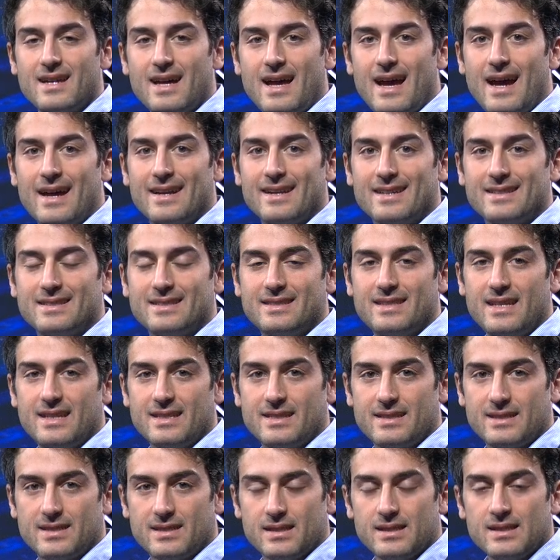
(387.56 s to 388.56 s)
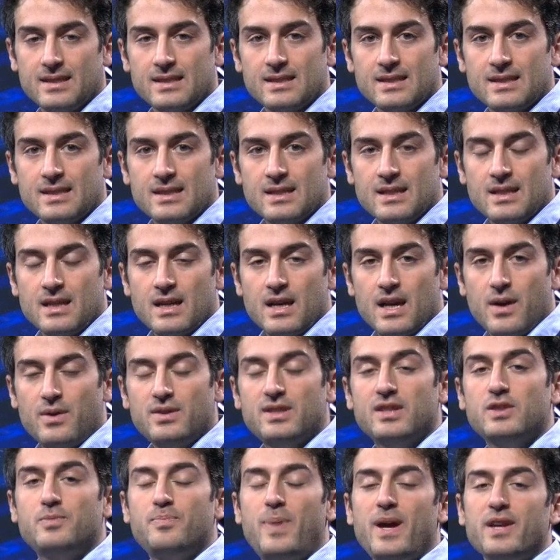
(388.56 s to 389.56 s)
an assist. It was
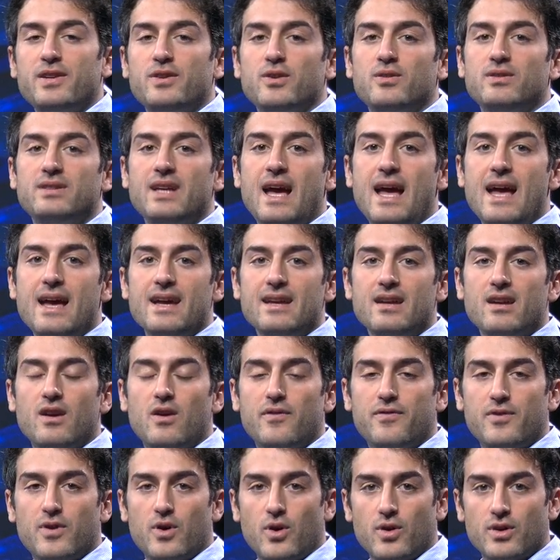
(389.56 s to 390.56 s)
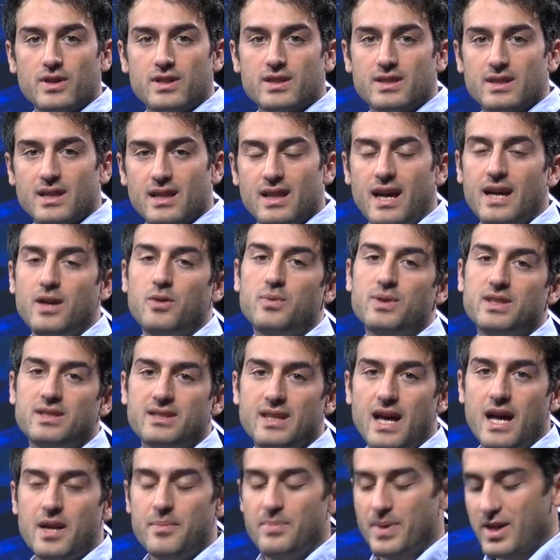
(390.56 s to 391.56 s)
a special day, of course, like we
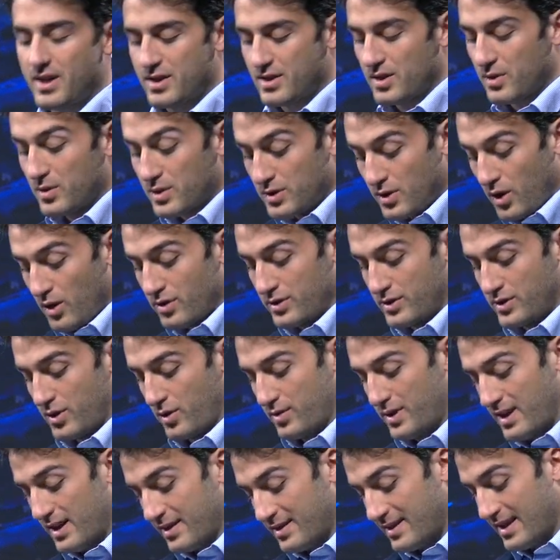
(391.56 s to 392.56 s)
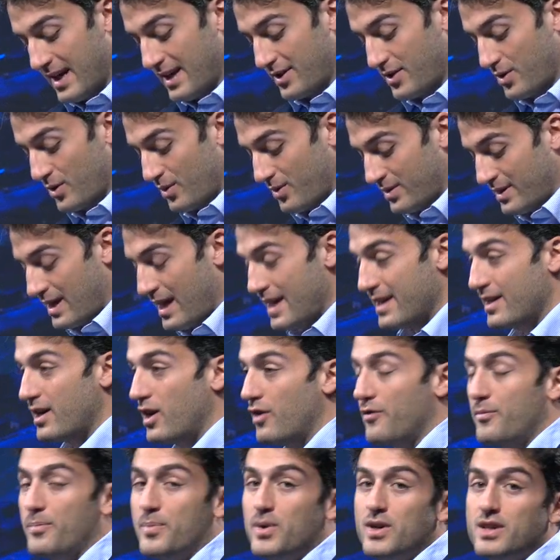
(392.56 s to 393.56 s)
said, because it was also the International Day
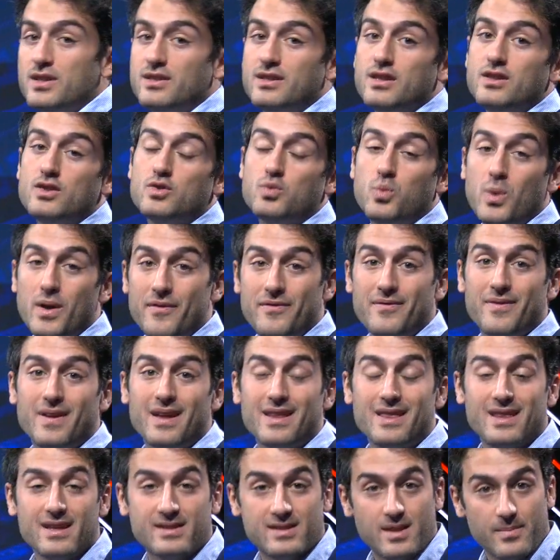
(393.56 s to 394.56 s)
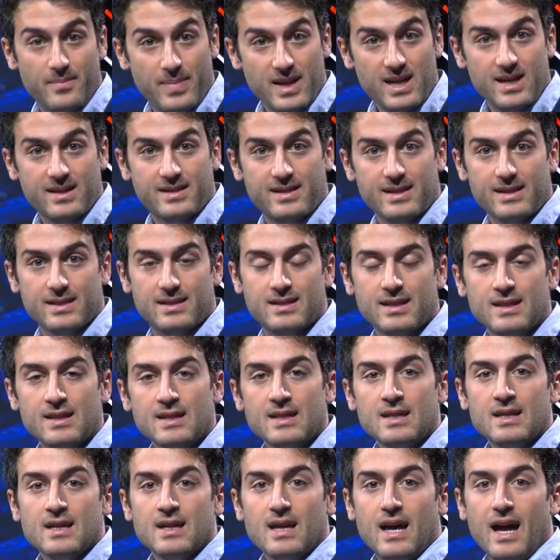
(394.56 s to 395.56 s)
of Persons with Disabilities.
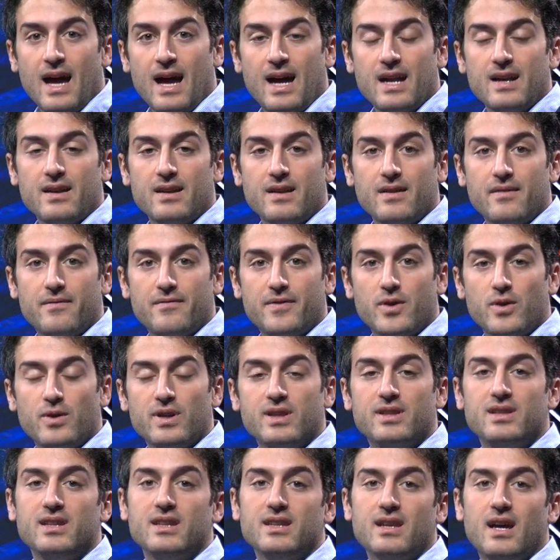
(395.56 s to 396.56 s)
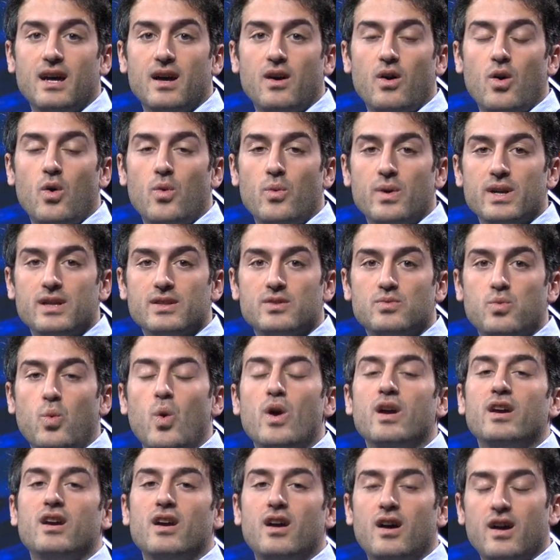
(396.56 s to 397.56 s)
And Fiorentina always
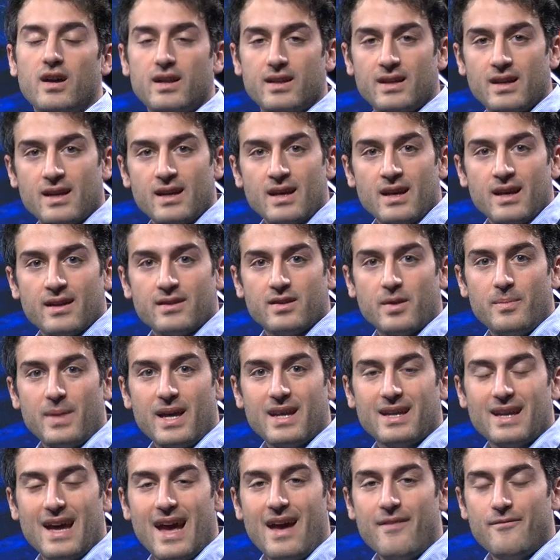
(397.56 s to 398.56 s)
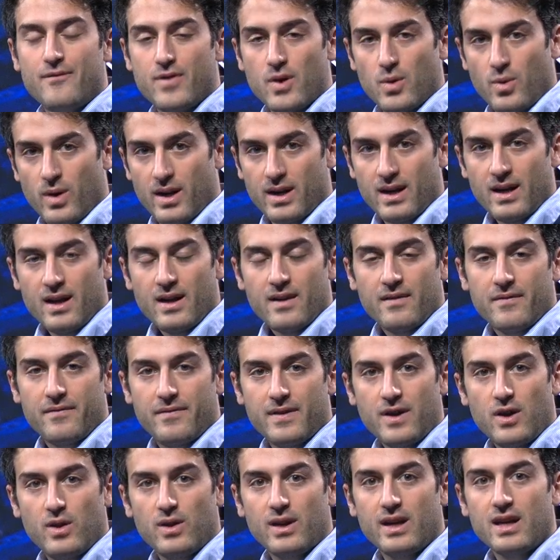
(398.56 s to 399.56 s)
work hard to make everyone
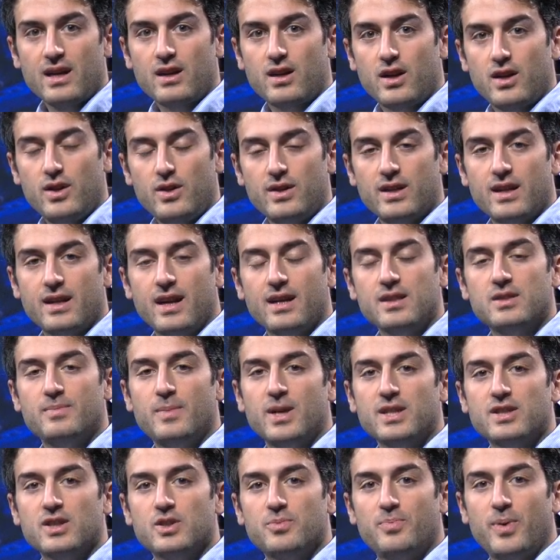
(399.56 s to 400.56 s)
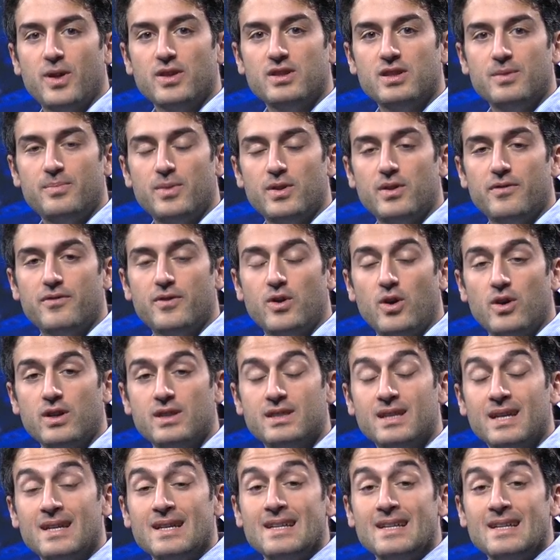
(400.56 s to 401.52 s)
feel included as much as possible, of course.